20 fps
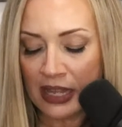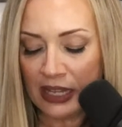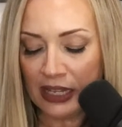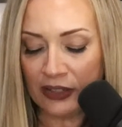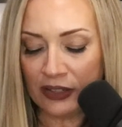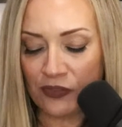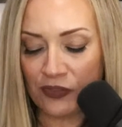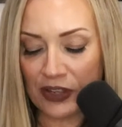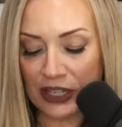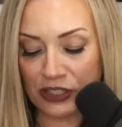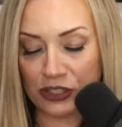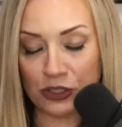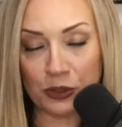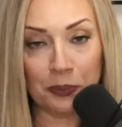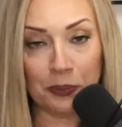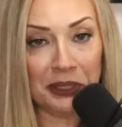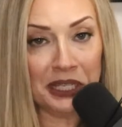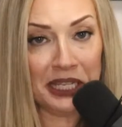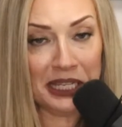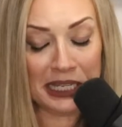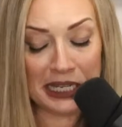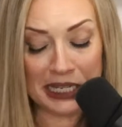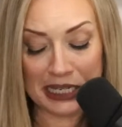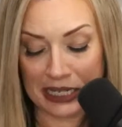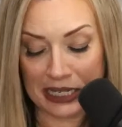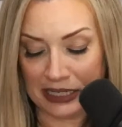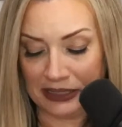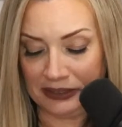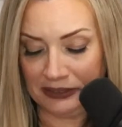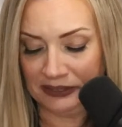
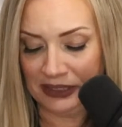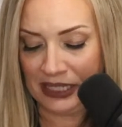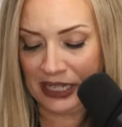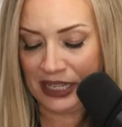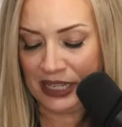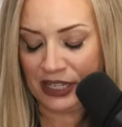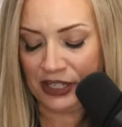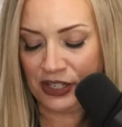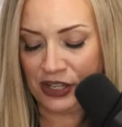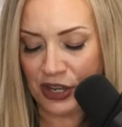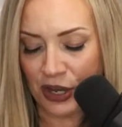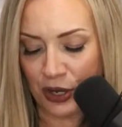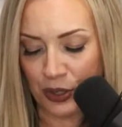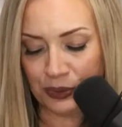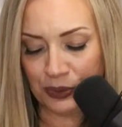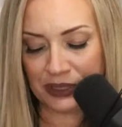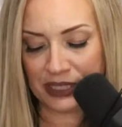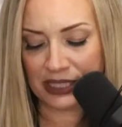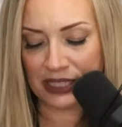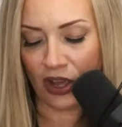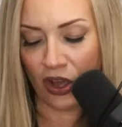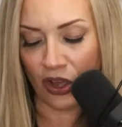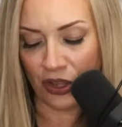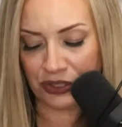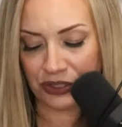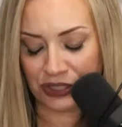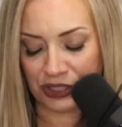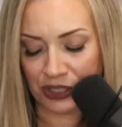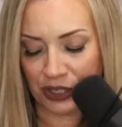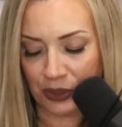Investopedia notes
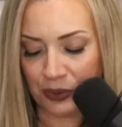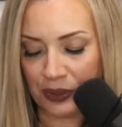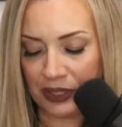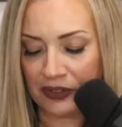also,